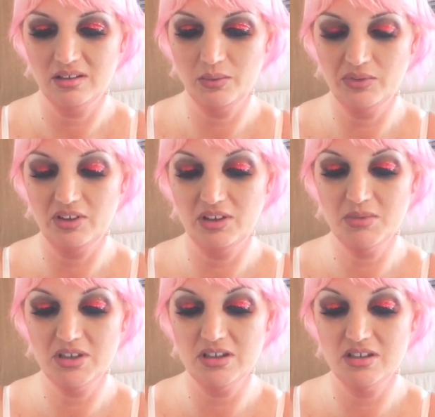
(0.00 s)
It was a
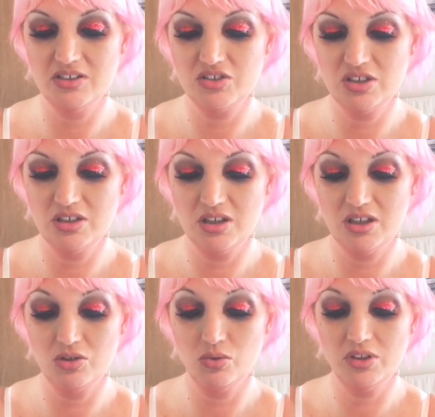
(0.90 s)
limited edition.
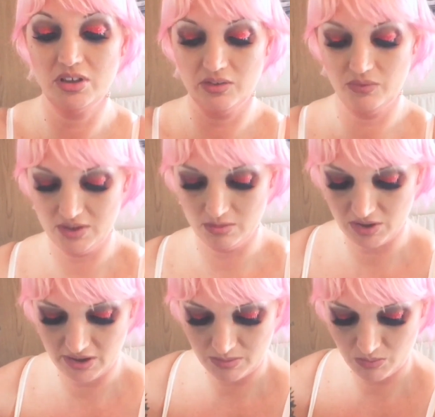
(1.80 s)
I don't think it's
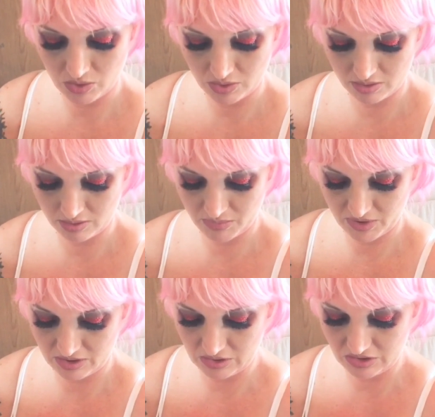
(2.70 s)
available anymore,
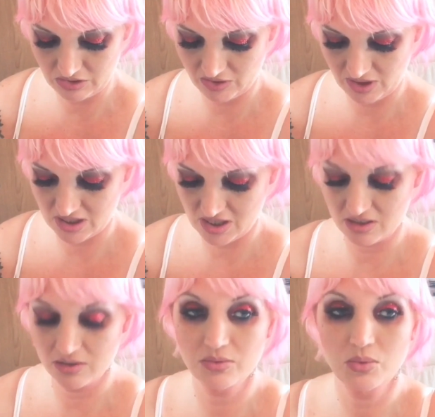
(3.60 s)
but you can use any
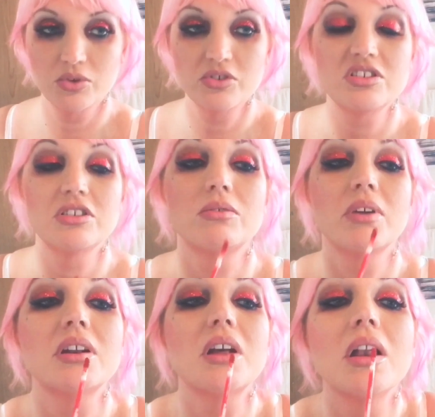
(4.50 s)
kind of orangey or
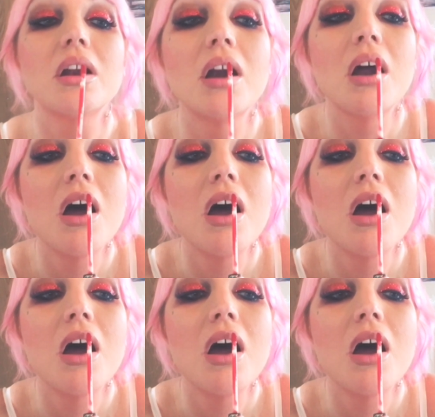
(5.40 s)
red color.